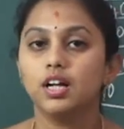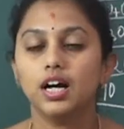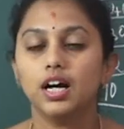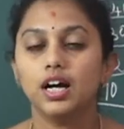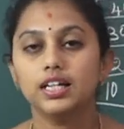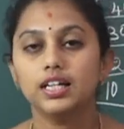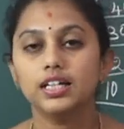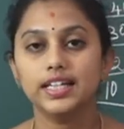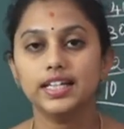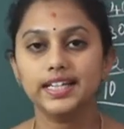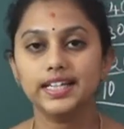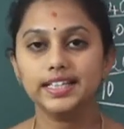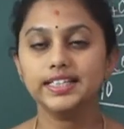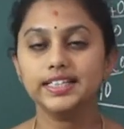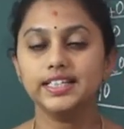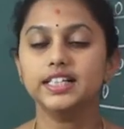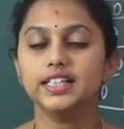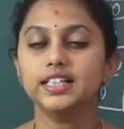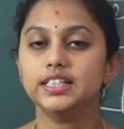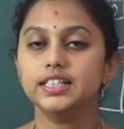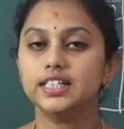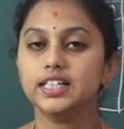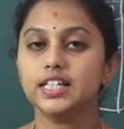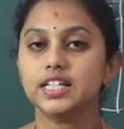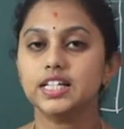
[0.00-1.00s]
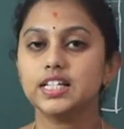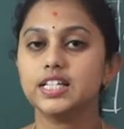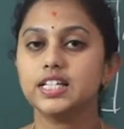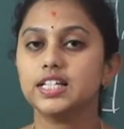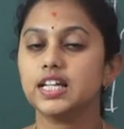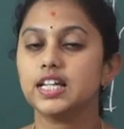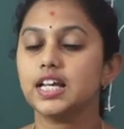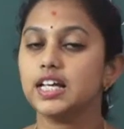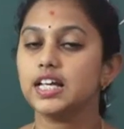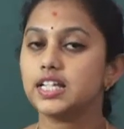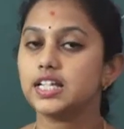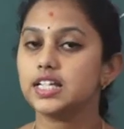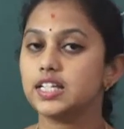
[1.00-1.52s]
A linked list
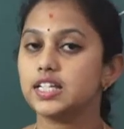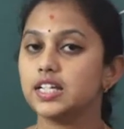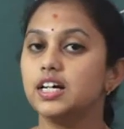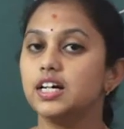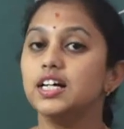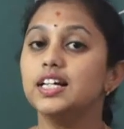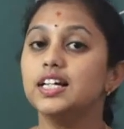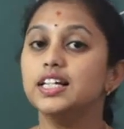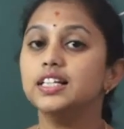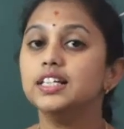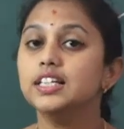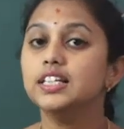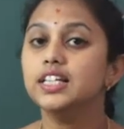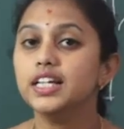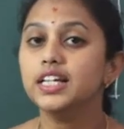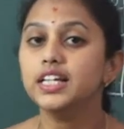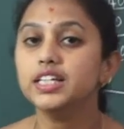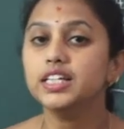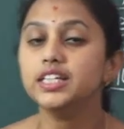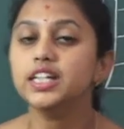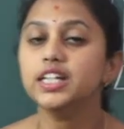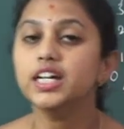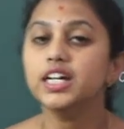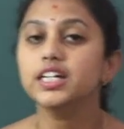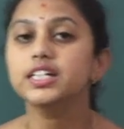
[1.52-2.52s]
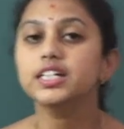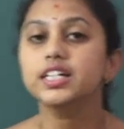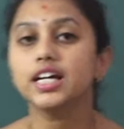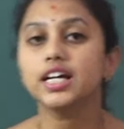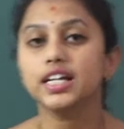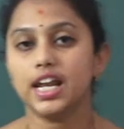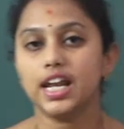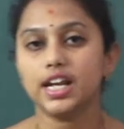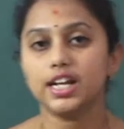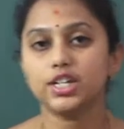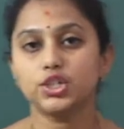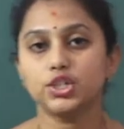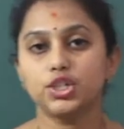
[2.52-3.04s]
is a linear
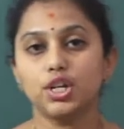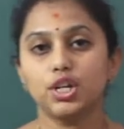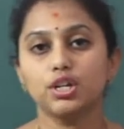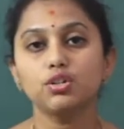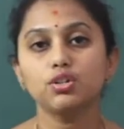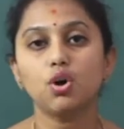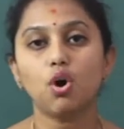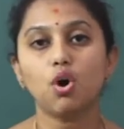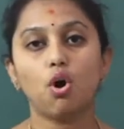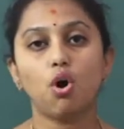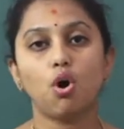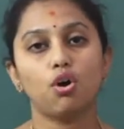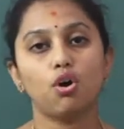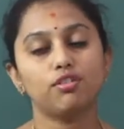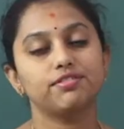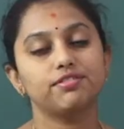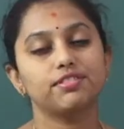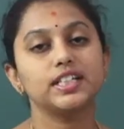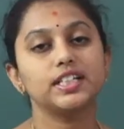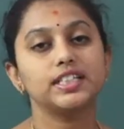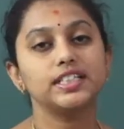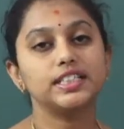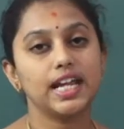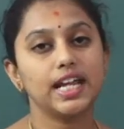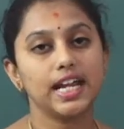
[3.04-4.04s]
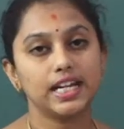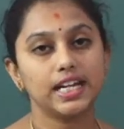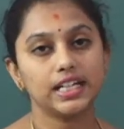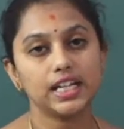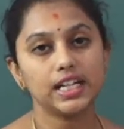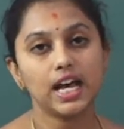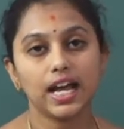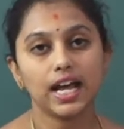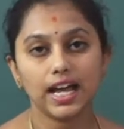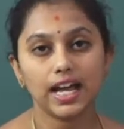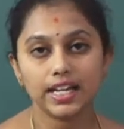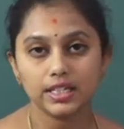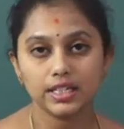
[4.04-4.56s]
collection of
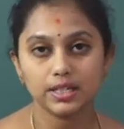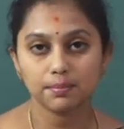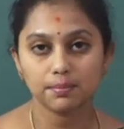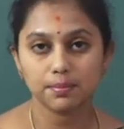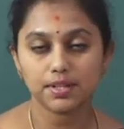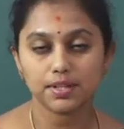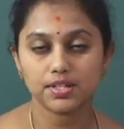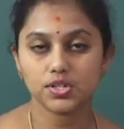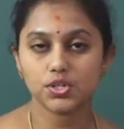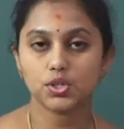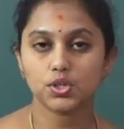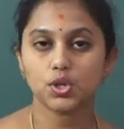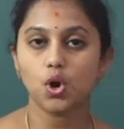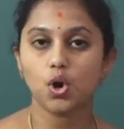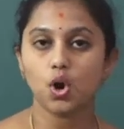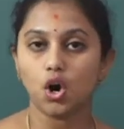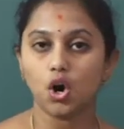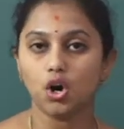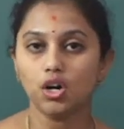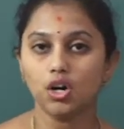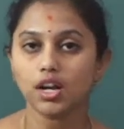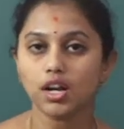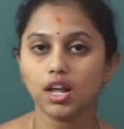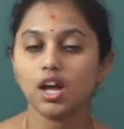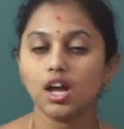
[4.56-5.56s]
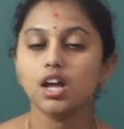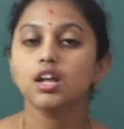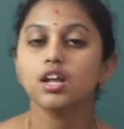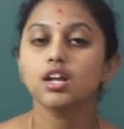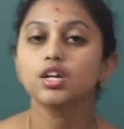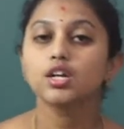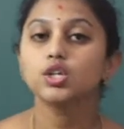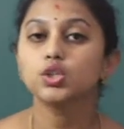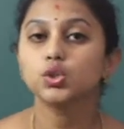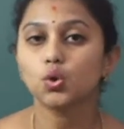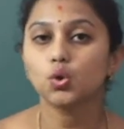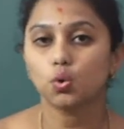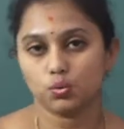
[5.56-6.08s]
data elements called
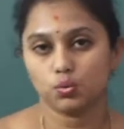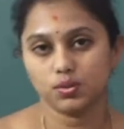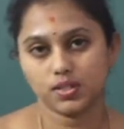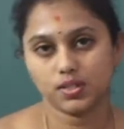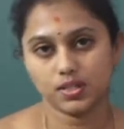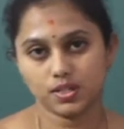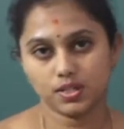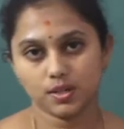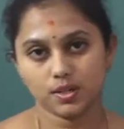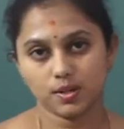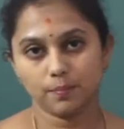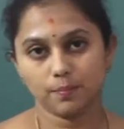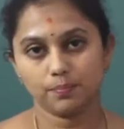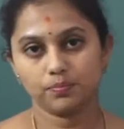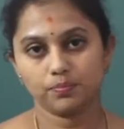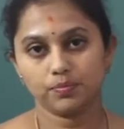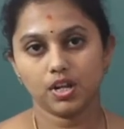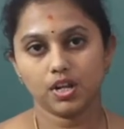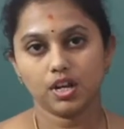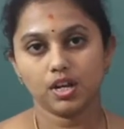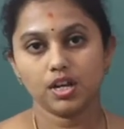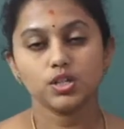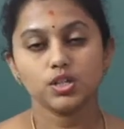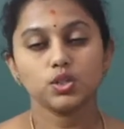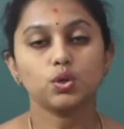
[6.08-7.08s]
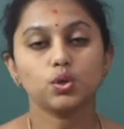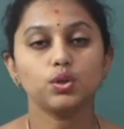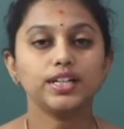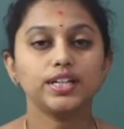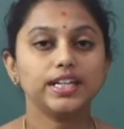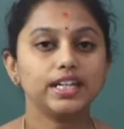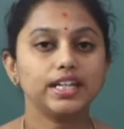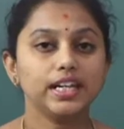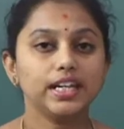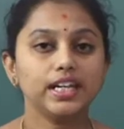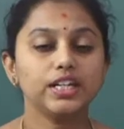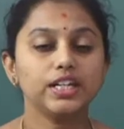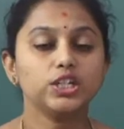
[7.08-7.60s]
nodes. So
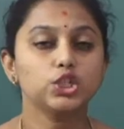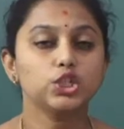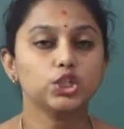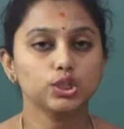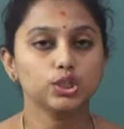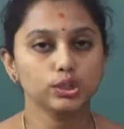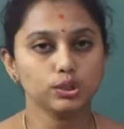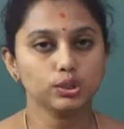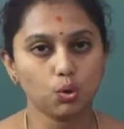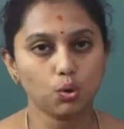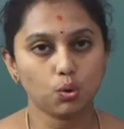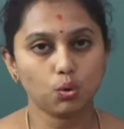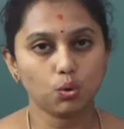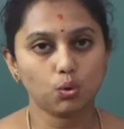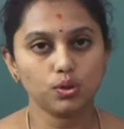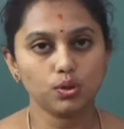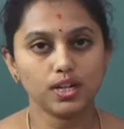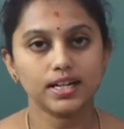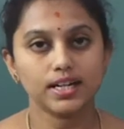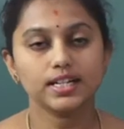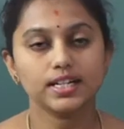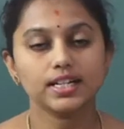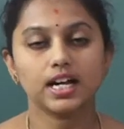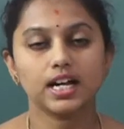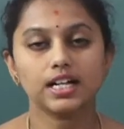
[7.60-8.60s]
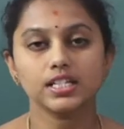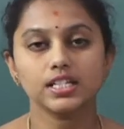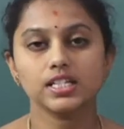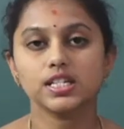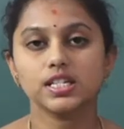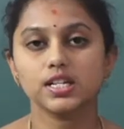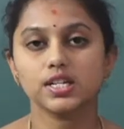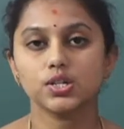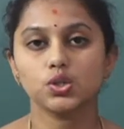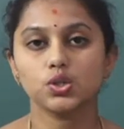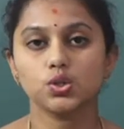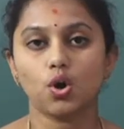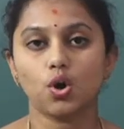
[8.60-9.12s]
each node
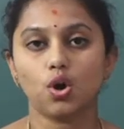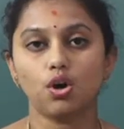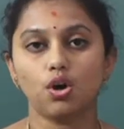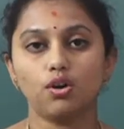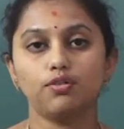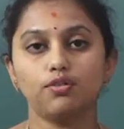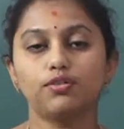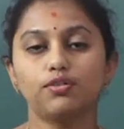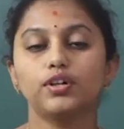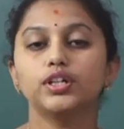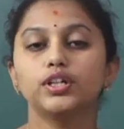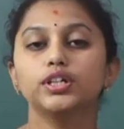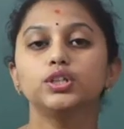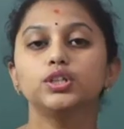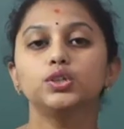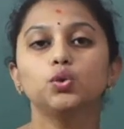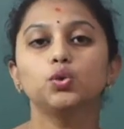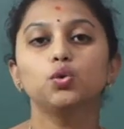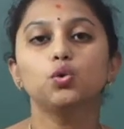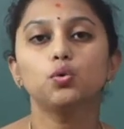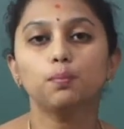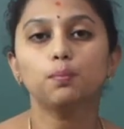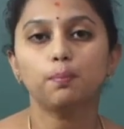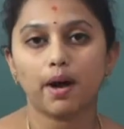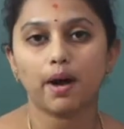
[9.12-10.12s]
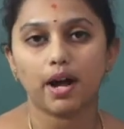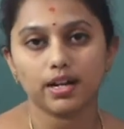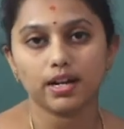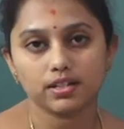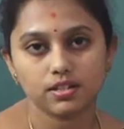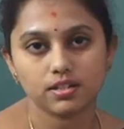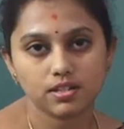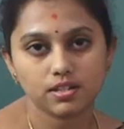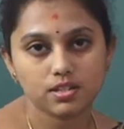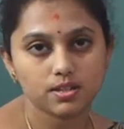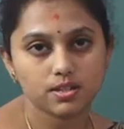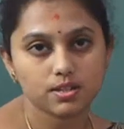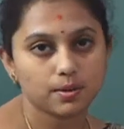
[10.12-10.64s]
consists of two
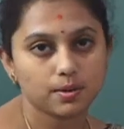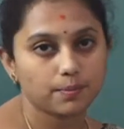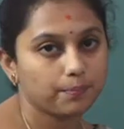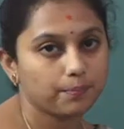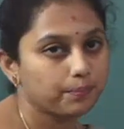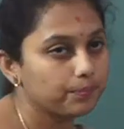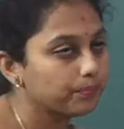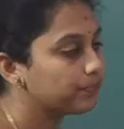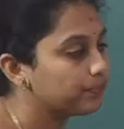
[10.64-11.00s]
parts.